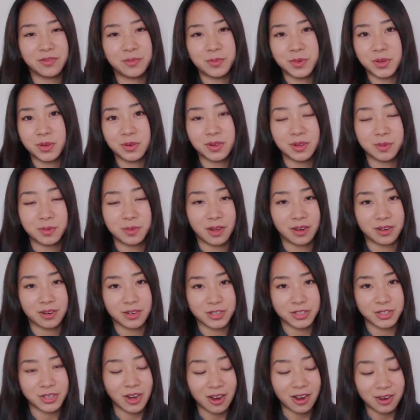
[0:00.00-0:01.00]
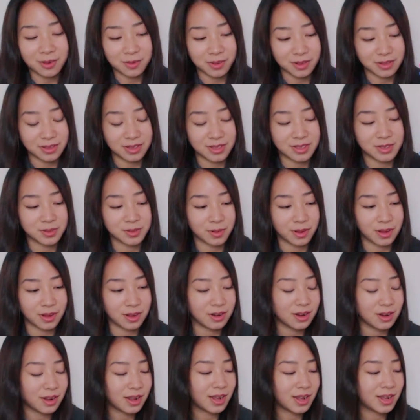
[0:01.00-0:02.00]
of beauty bloggers talk about this
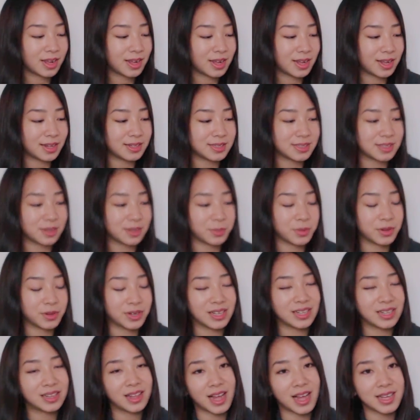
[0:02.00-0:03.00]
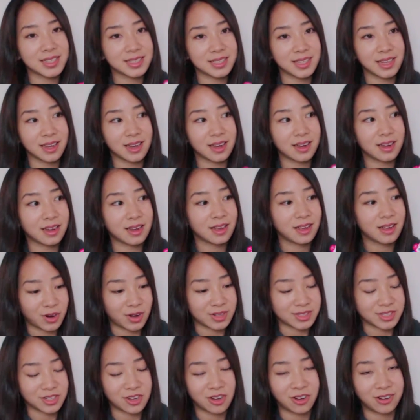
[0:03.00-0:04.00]
one. It's a pretty classic,
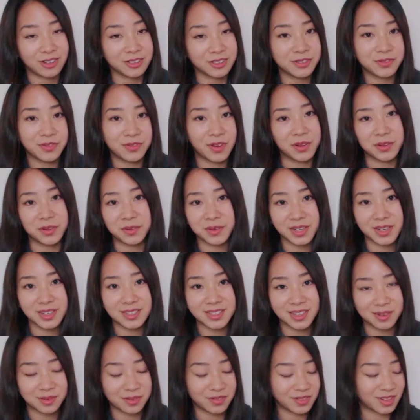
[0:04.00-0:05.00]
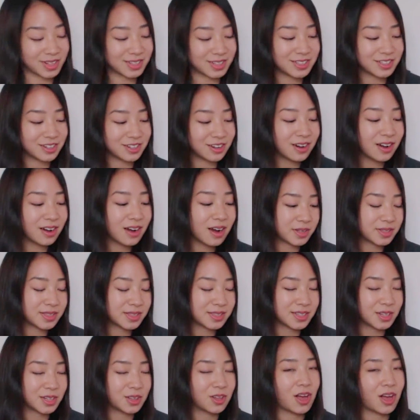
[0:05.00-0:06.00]
has a cult following type of cleanser.
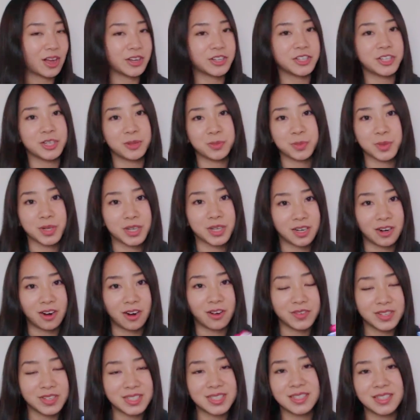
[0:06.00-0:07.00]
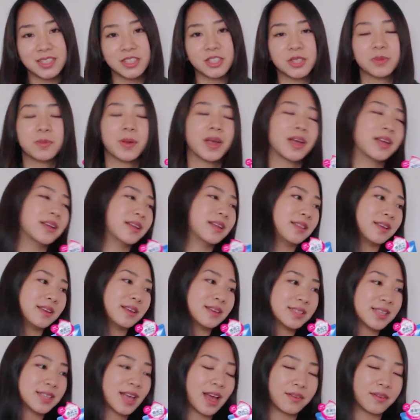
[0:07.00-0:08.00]
It's a lot cheaper, obviously in Japan. I think
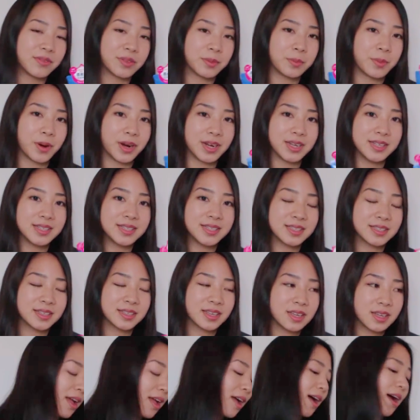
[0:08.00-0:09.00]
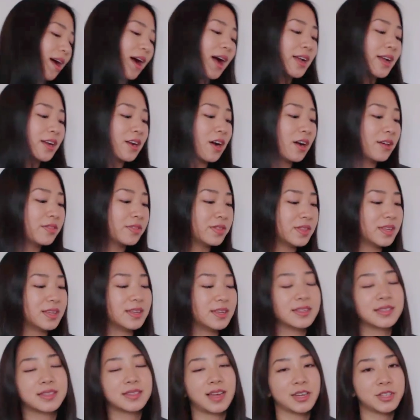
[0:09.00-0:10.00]
it's half the price. I got
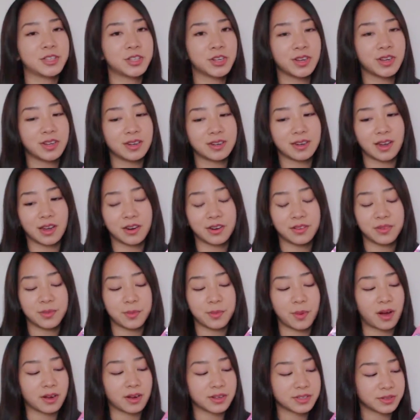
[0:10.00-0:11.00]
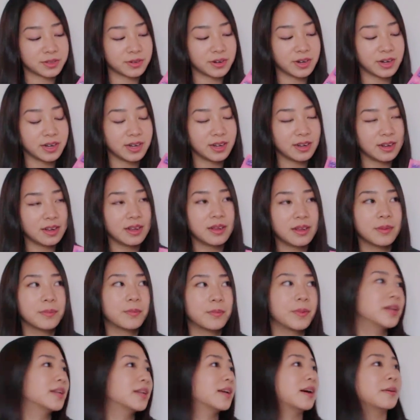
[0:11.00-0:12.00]
these. I took it out of the box already,
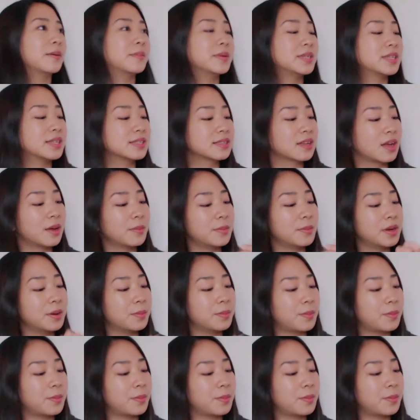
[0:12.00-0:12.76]
but it does come in